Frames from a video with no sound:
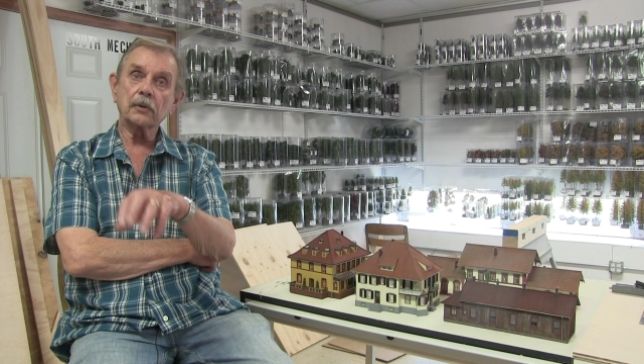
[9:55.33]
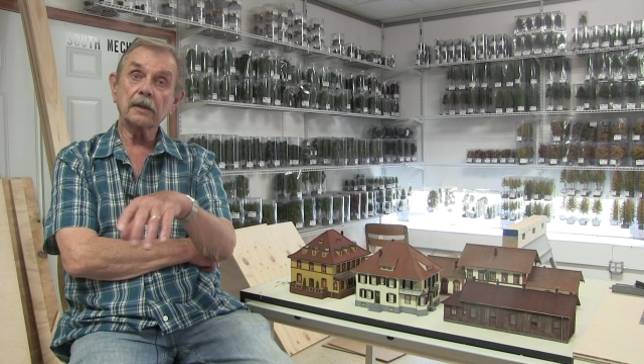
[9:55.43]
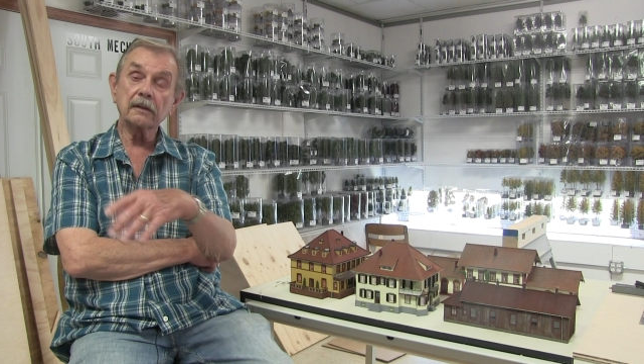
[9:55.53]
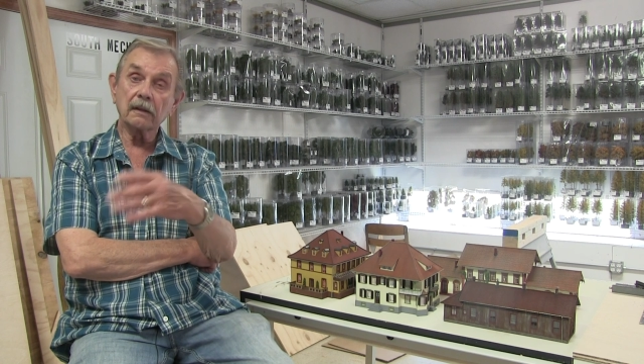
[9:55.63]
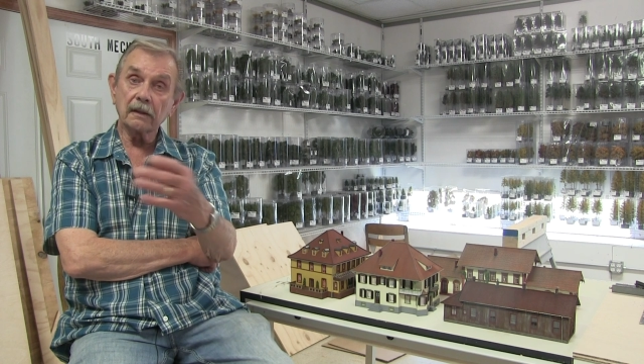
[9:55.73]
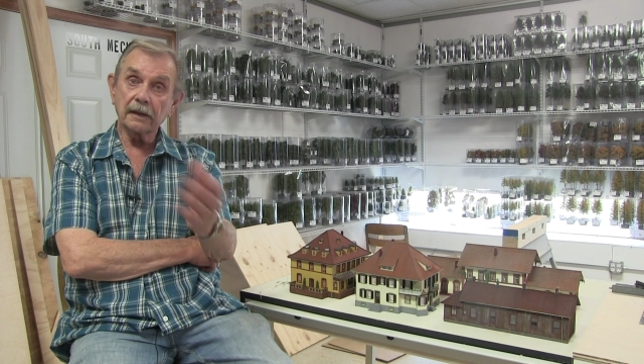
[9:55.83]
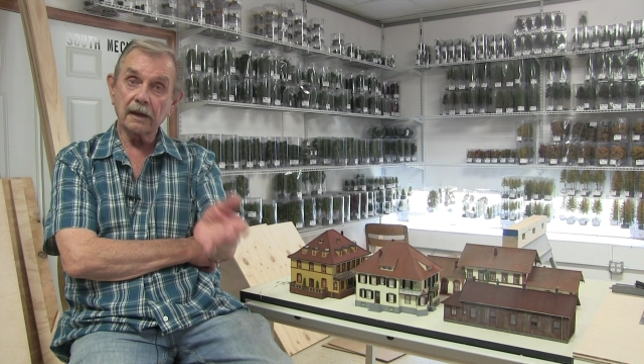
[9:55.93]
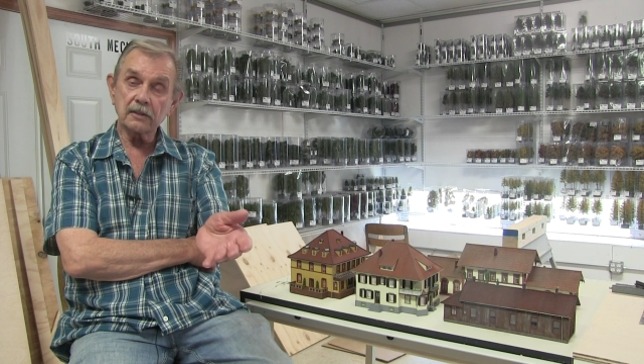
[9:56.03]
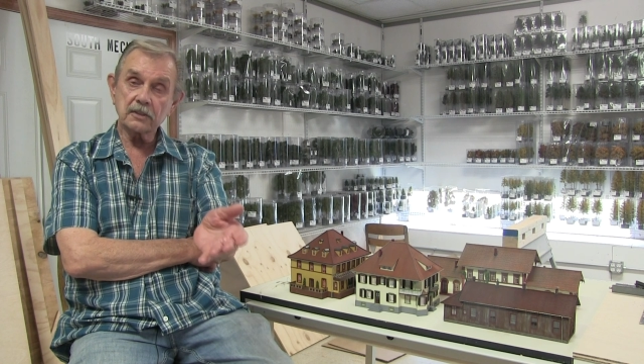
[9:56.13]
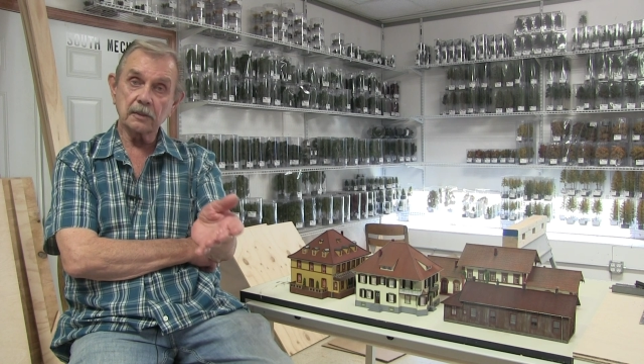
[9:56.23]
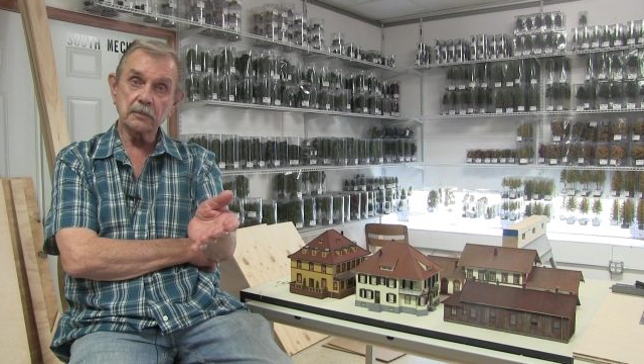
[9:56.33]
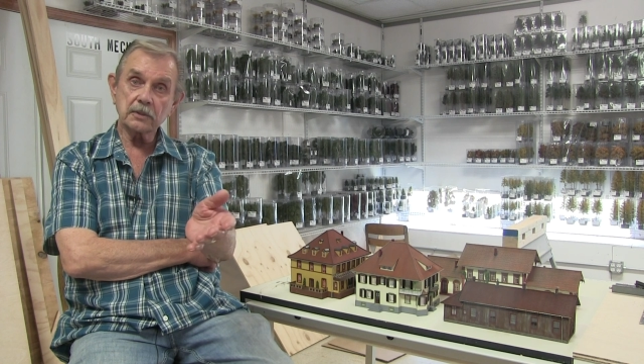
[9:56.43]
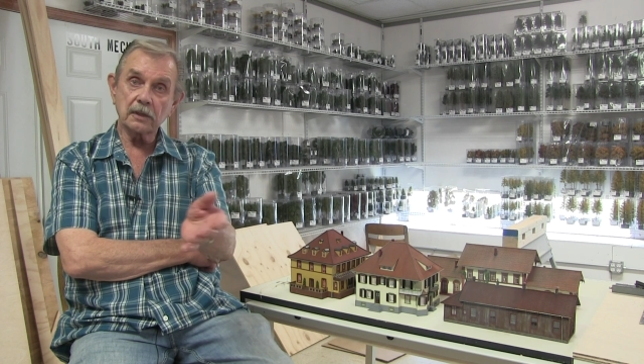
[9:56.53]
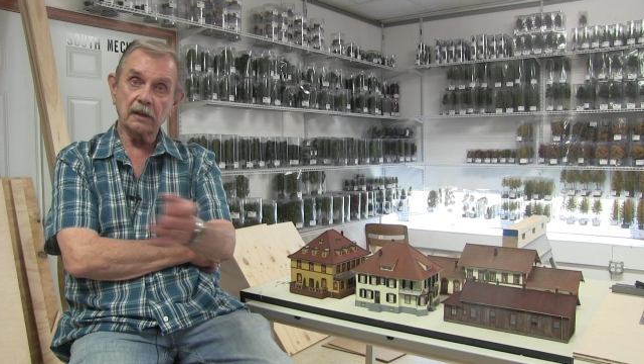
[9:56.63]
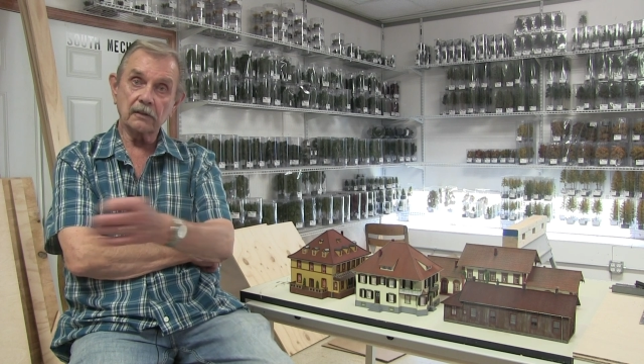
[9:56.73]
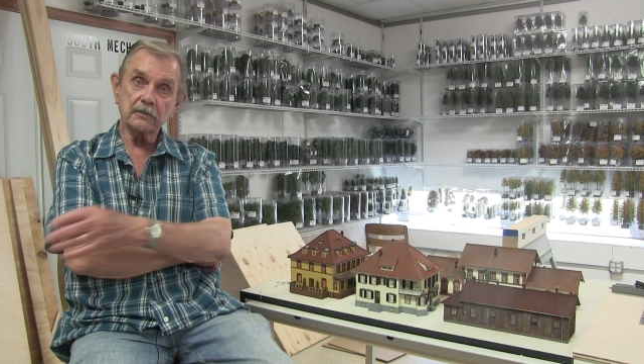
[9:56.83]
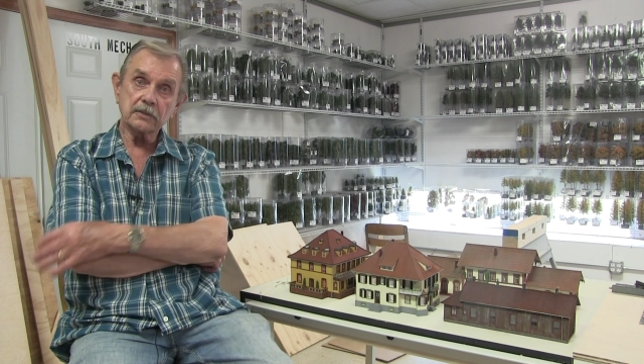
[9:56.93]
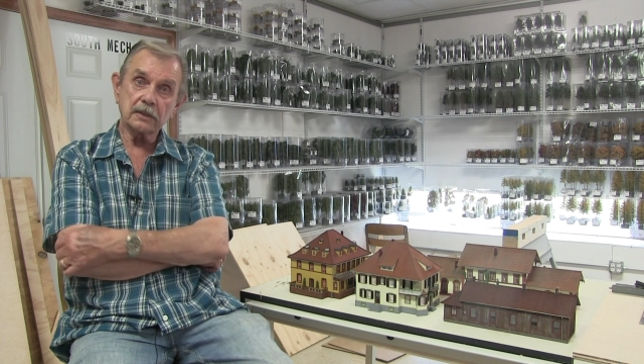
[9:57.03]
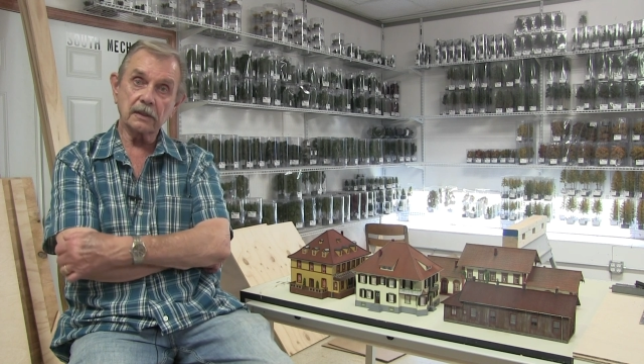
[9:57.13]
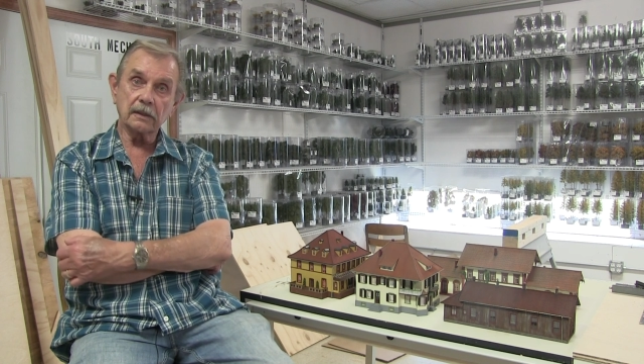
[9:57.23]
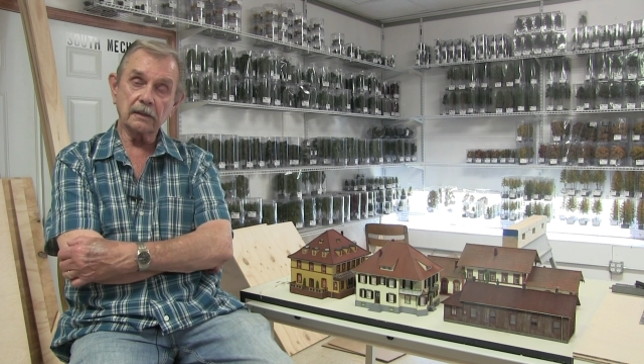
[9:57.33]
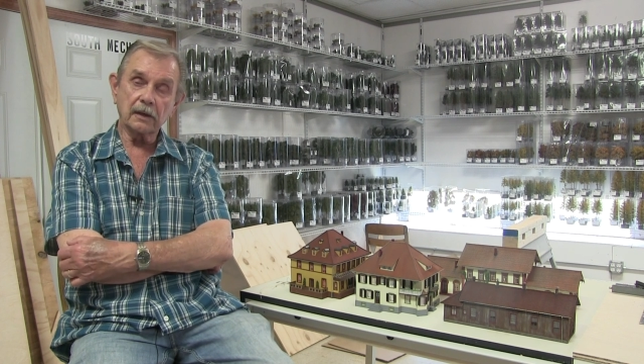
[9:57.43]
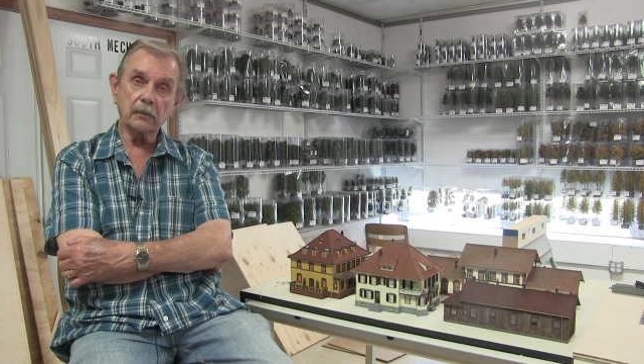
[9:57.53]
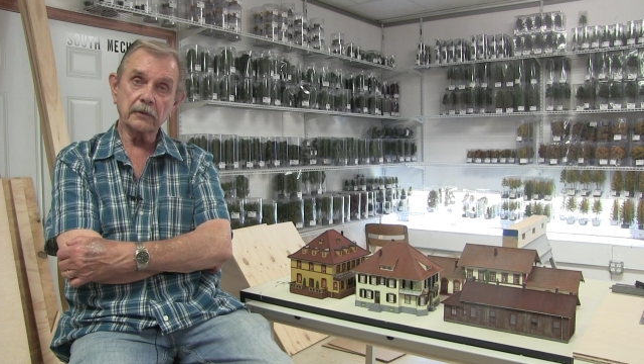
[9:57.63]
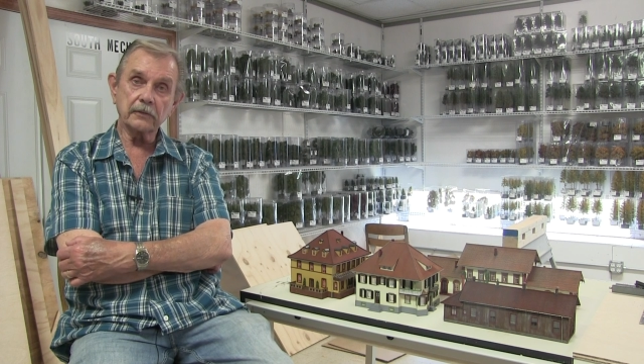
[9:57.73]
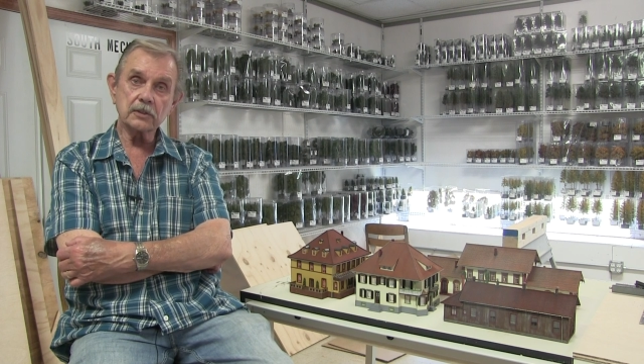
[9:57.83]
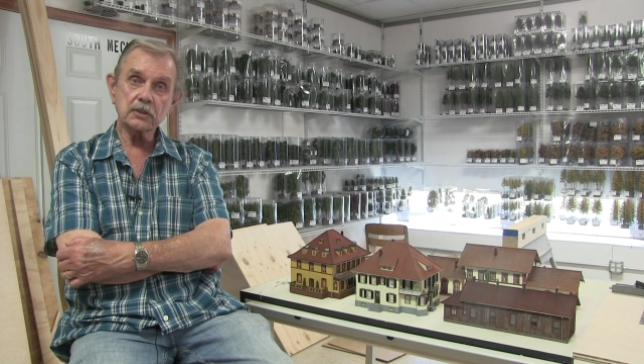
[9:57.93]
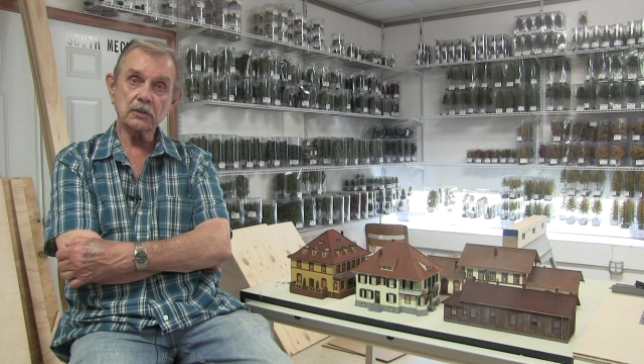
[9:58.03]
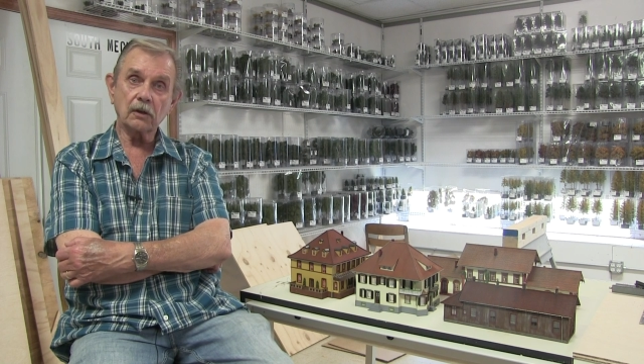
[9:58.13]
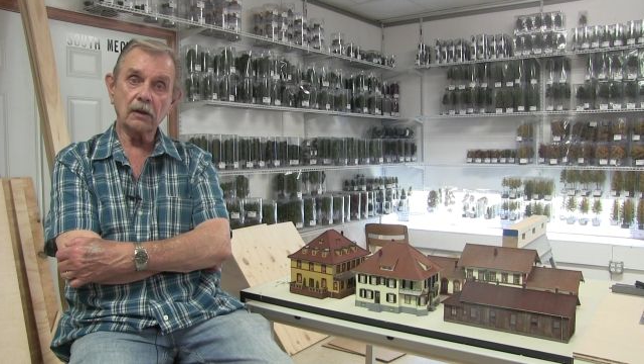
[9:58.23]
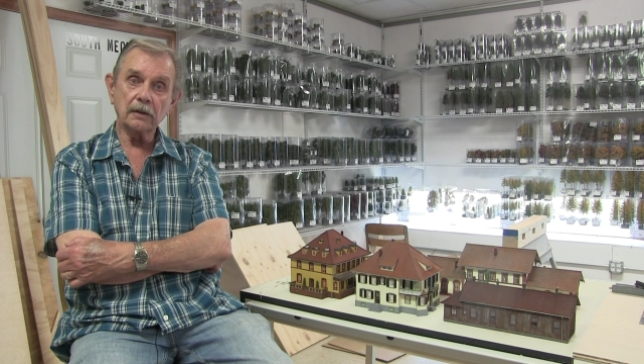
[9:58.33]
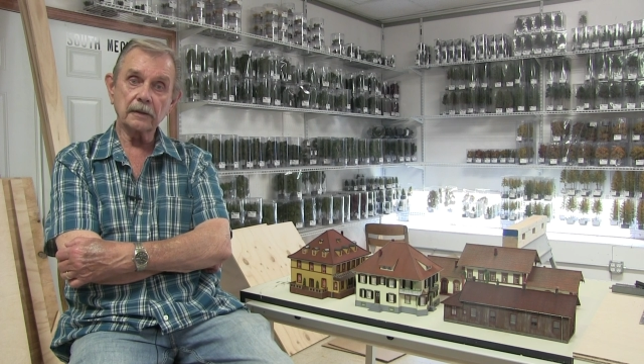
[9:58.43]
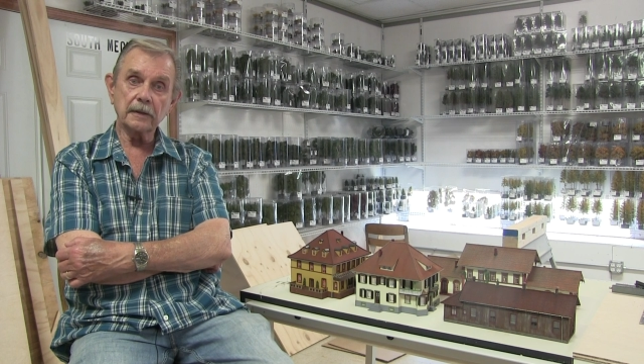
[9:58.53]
within the layouts themselves that we've installed.